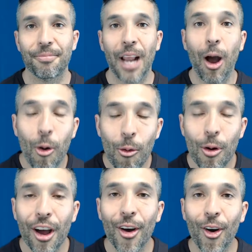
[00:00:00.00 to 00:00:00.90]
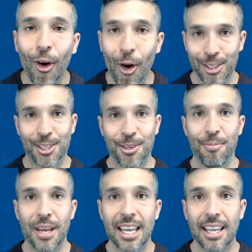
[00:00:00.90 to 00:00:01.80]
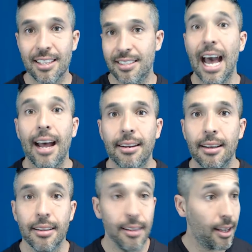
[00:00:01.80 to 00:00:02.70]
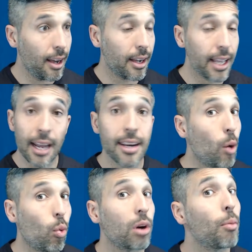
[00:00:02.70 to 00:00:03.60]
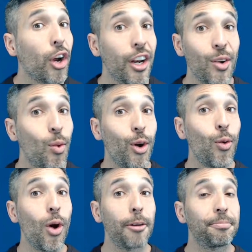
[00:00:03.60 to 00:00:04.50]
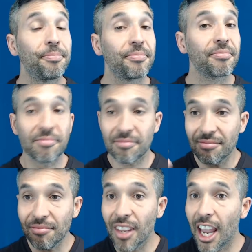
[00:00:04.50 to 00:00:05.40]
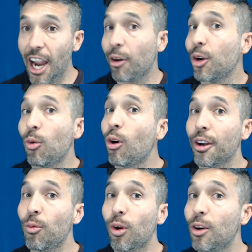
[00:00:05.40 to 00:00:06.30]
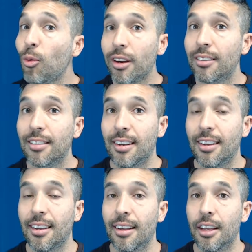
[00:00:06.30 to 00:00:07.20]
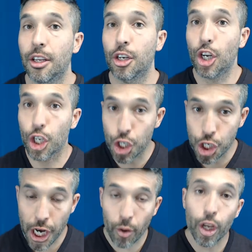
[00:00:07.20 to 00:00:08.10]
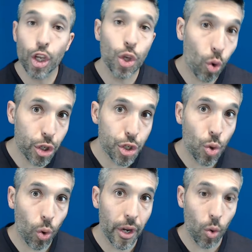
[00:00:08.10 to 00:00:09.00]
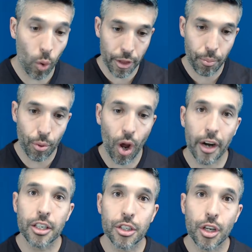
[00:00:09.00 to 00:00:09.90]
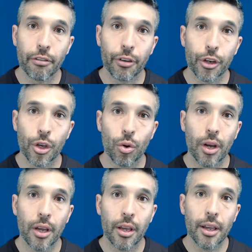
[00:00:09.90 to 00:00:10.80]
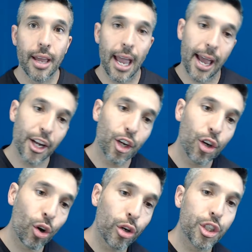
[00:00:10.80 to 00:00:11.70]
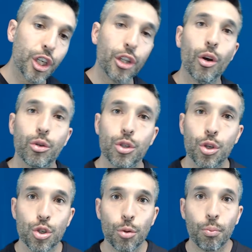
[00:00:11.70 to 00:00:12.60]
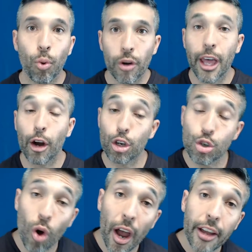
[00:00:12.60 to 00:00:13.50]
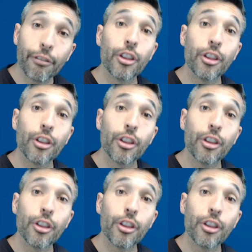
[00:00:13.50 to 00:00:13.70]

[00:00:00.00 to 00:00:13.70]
How awesome is that? Again, Network Marketing 101. Eric Worre 101. Sharing your story, what the product has done for you, and encouraging those to support that or try it for